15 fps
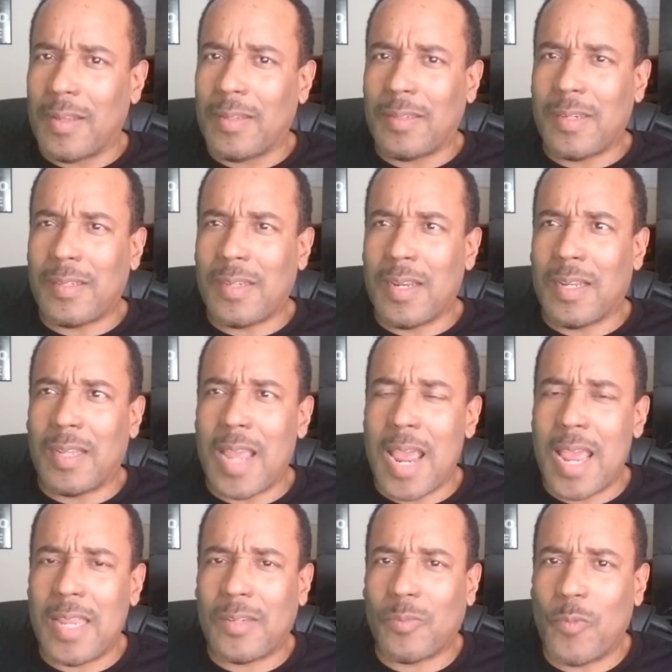just in the
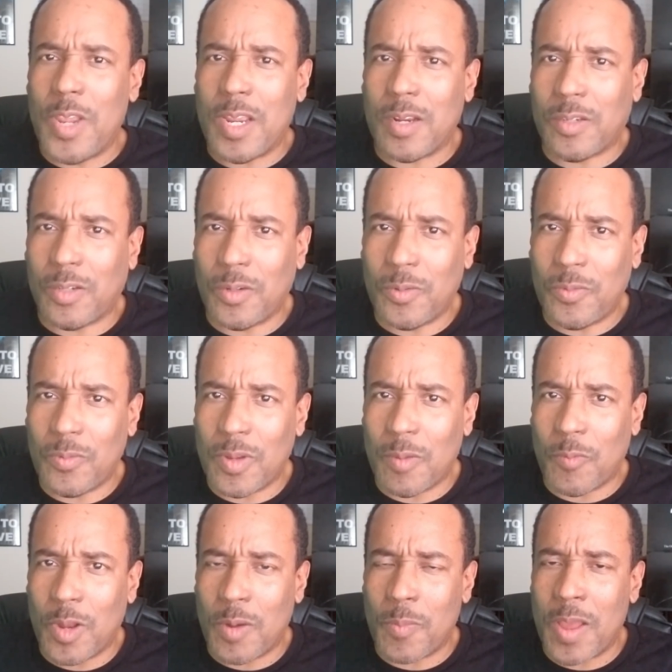last week or two in
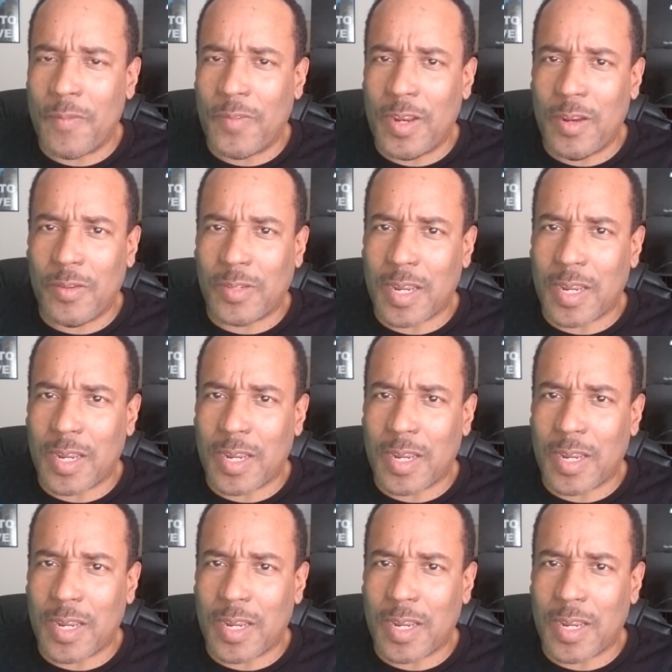one of my videos?